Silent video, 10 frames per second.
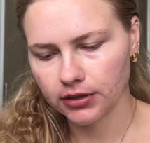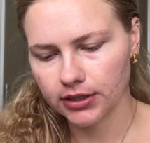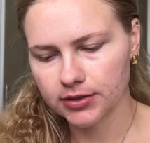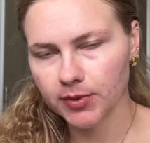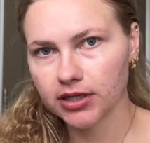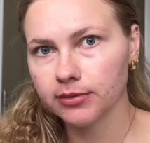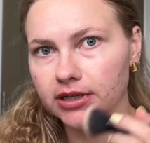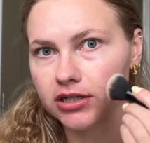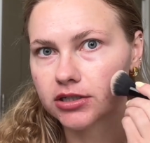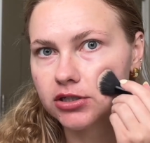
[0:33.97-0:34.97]
It's been a
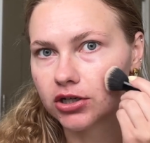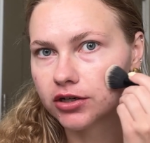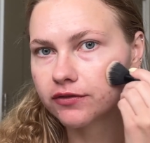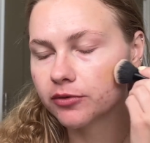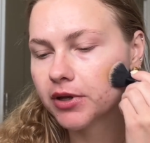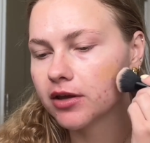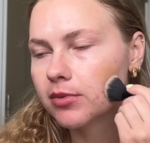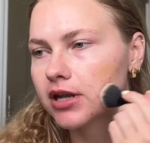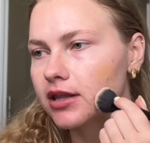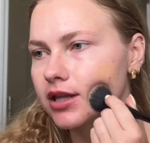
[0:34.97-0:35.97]
bit dark for me, but
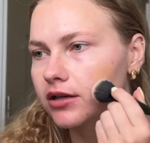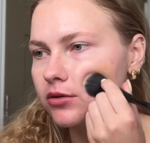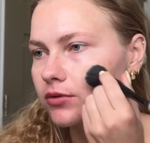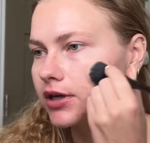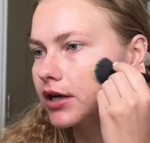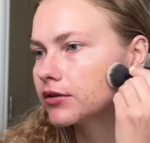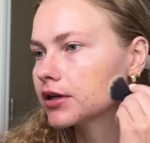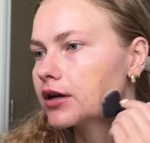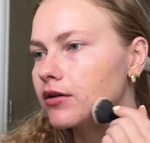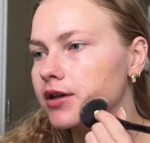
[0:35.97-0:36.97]
I think it'll work out
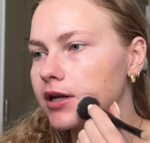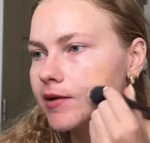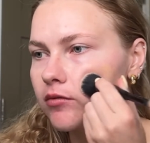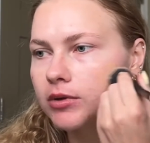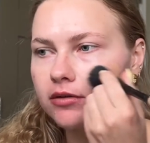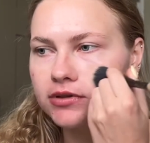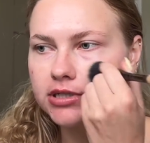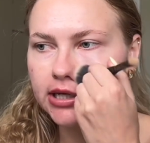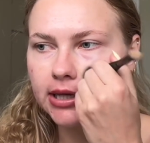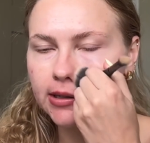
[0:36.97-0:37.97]
now that I have a bit of a
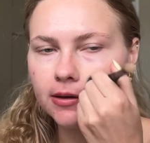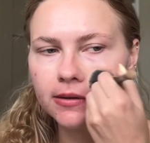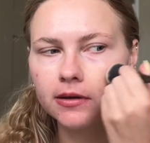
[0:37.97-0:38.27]
tan.